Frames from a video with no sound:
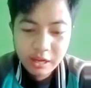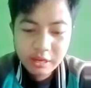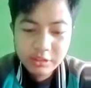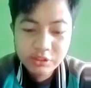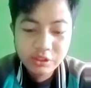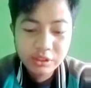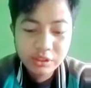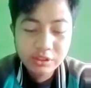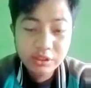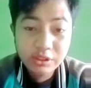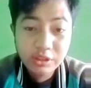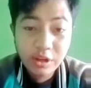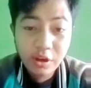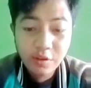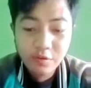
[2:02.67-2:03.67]
in
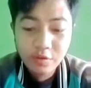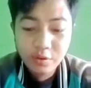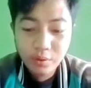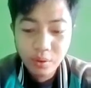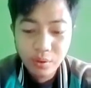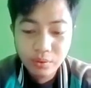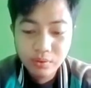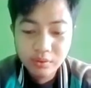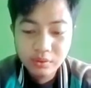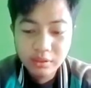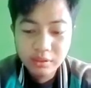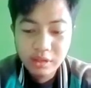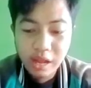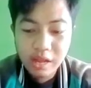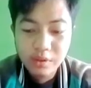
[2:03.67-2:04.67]
children overall
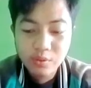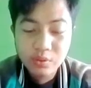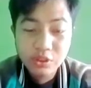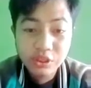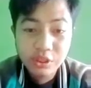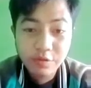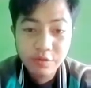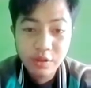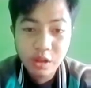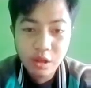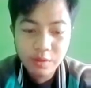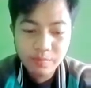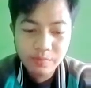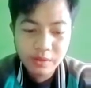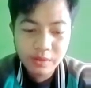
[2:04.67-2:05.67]
language
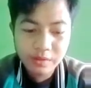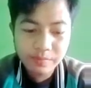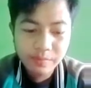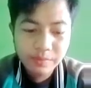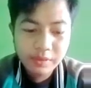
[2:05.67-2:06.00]
development.